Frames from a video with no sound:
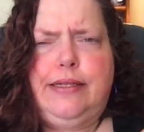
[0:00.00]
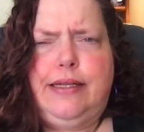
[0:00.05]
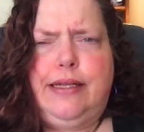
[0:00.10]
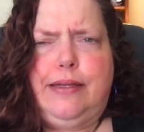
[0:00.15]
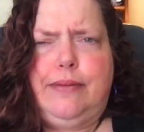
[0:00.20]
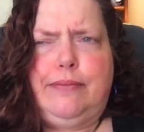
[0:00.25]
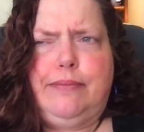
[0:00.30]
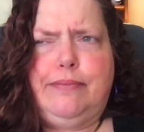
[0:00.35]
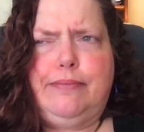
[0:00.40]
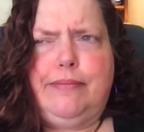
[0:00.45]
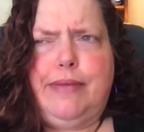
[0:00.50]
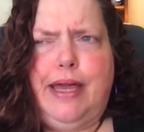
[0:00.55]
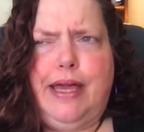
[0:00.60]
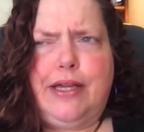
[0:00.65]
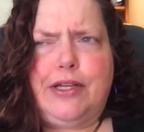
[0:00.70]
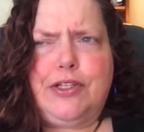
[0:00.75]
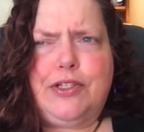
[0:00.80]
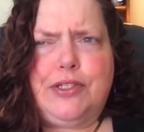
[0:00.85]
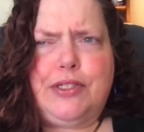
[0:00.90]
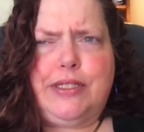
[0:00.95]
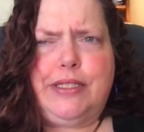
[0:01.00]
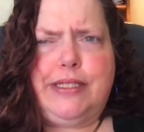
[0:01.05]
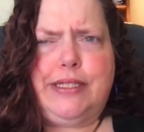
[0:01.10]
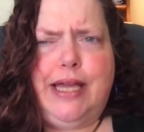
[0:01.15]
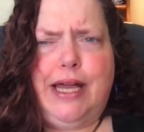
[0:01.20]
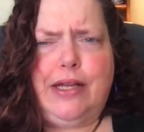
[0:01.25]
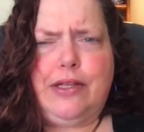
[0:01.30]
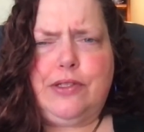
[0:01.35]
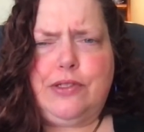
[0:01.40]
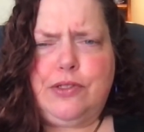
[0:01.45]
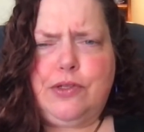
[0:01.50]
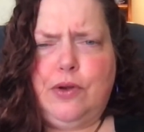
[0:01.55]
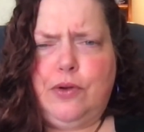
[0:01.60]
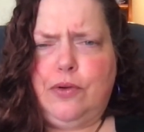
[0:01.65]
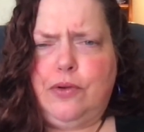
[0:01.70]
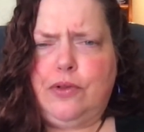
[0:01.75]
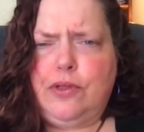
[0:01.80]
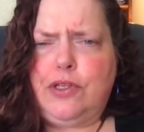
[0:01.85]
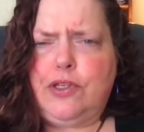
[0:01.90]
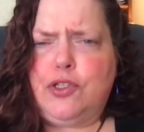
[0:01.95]
I'm actually not
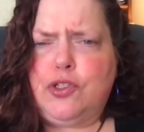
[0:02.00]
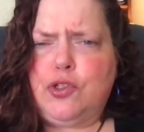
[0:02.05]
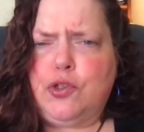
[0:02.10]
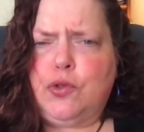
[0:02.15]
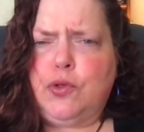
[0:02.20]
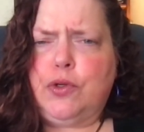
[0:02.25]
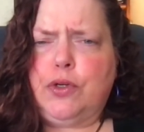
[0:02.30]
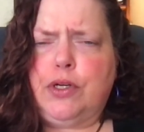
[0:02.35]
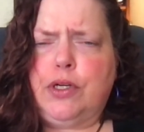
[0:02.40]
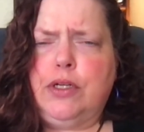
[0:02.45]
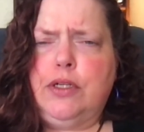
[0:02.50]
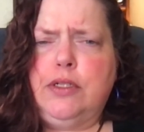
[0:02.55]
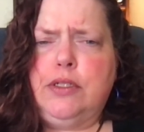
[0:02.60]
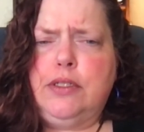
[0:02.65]
totally sure